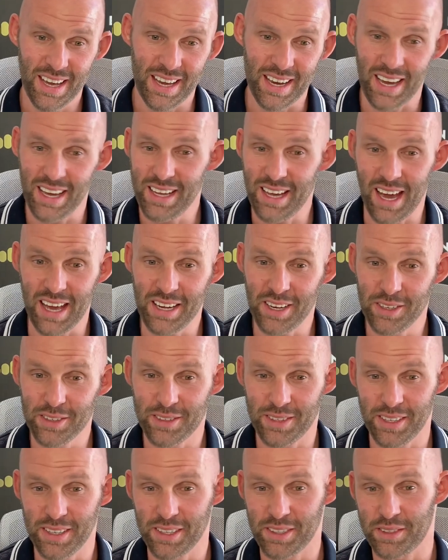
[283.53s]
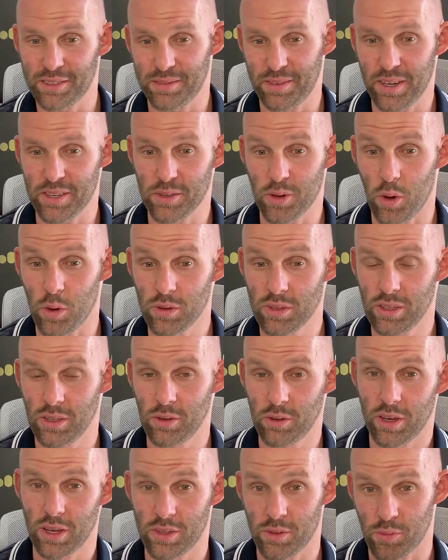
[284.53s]
And I don't think it's fair to only
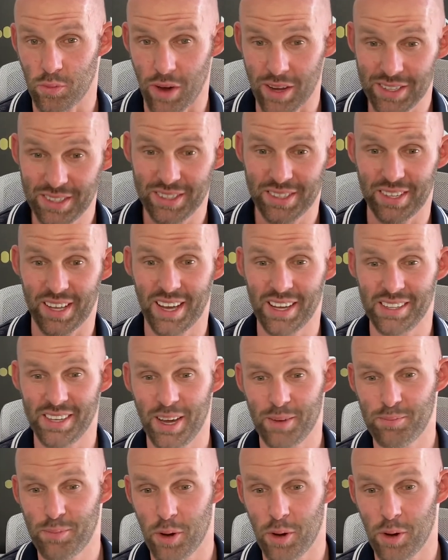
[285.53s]
look at the one side.